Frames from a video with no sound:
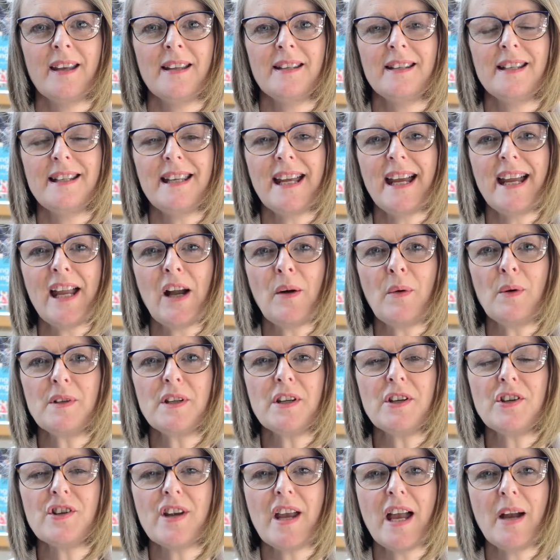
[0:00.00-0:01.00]
Today I want
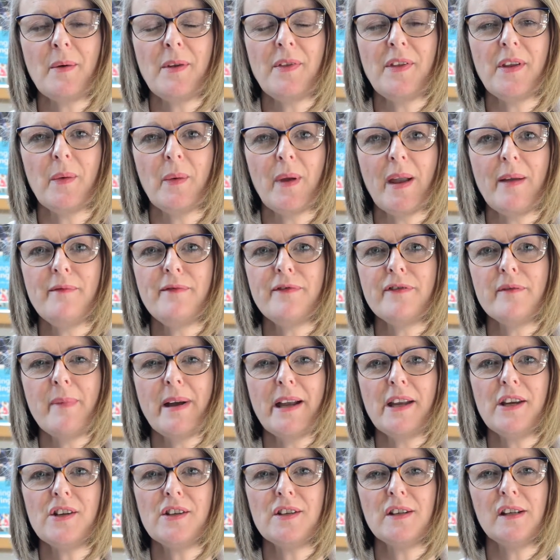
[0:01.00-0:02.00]
to share with you
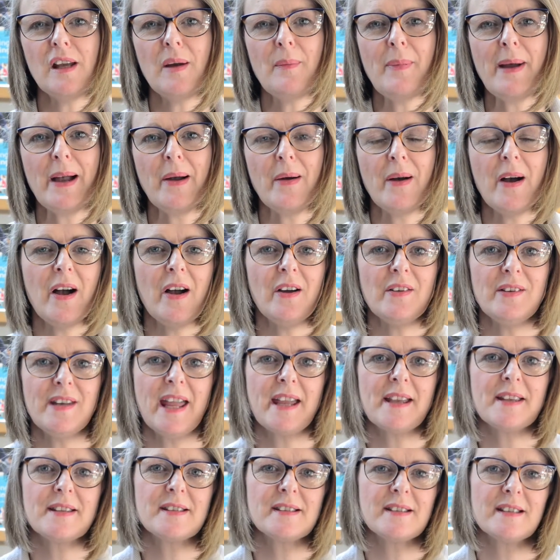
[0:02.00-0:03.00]
information about our
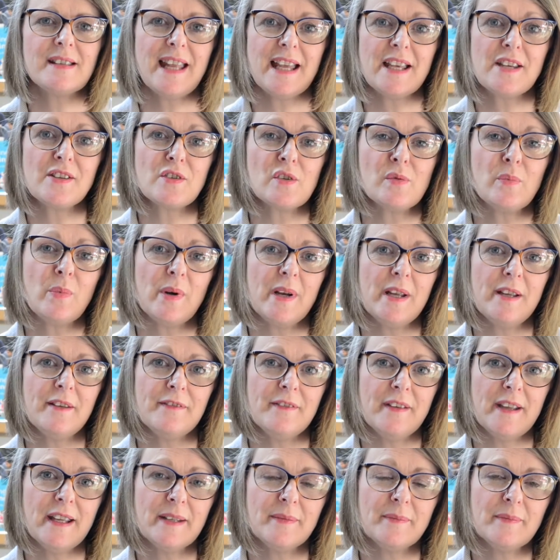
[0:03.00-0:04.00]
next national
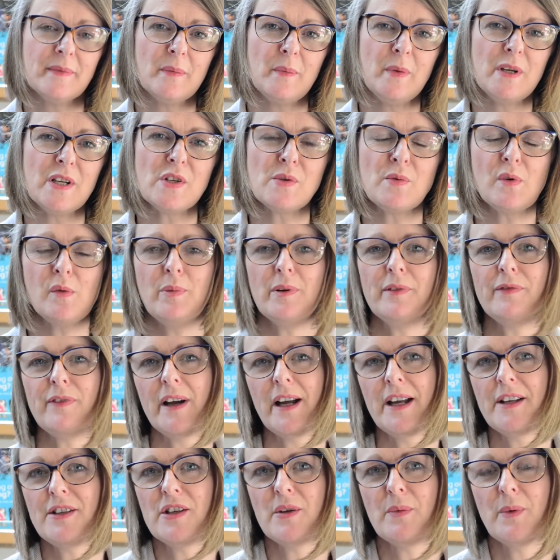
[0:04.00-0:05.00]
briefing, which will
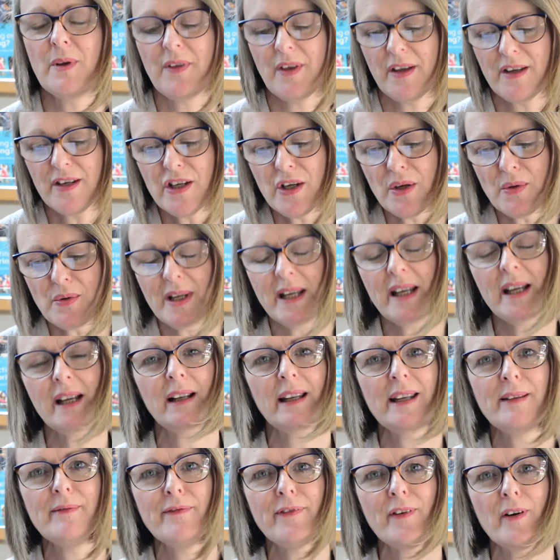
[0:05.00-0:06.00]
provide you with a
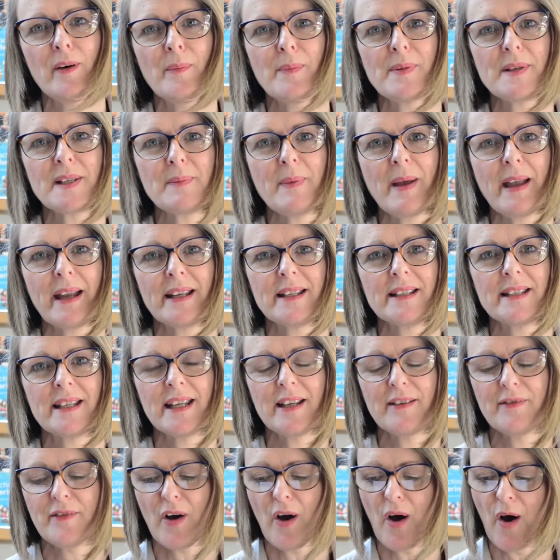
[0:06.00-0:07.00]
uniquely informed
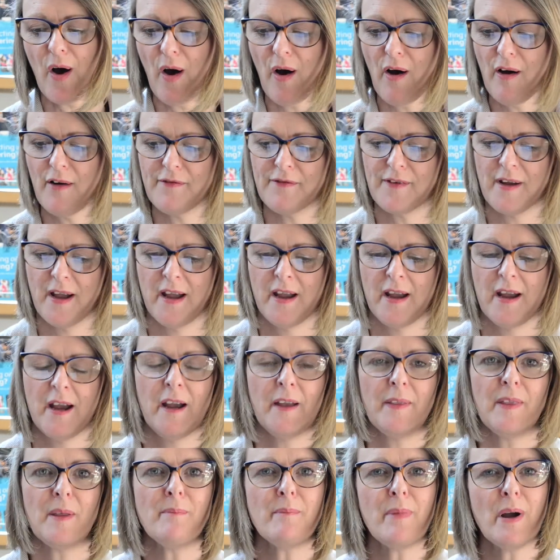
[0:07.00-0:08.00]
perspective of
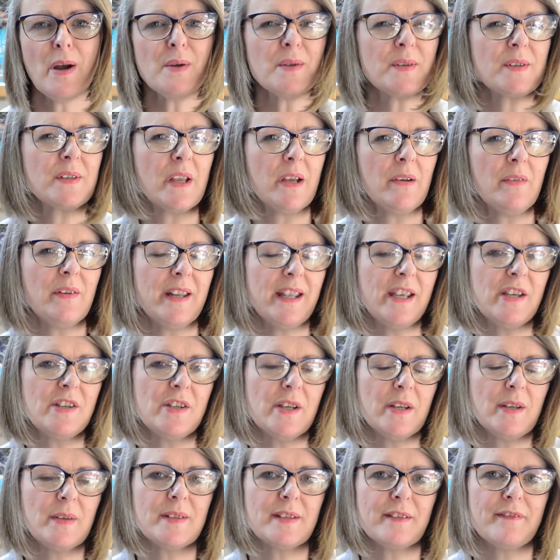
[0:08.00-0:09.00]
the most current
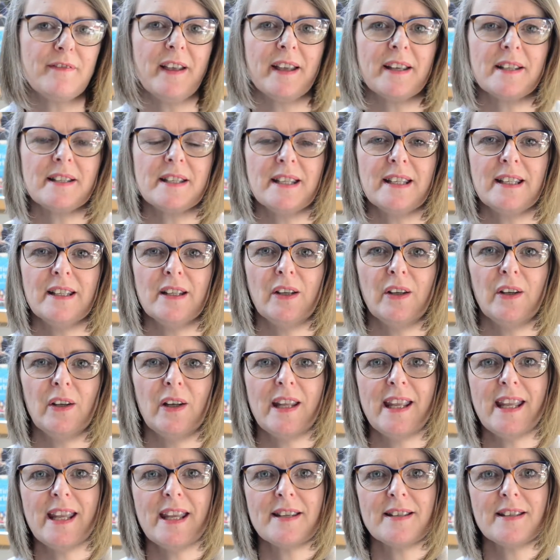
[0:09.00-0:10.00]
issues affecting
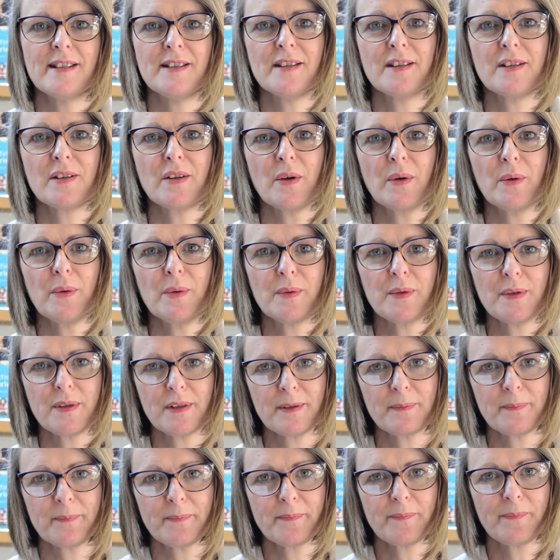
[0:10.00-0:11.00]
early years in
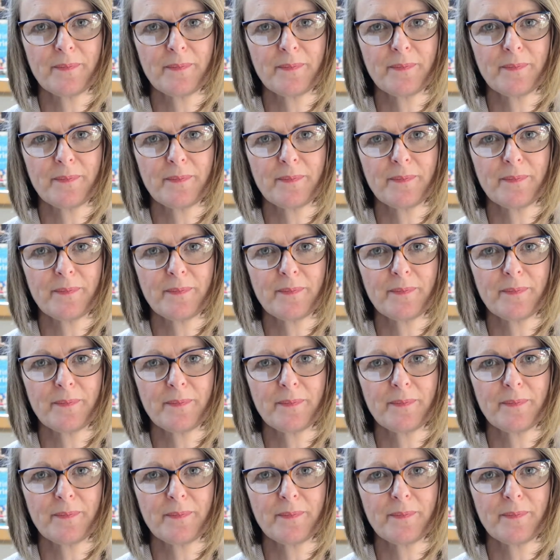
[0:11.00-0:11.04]
schools.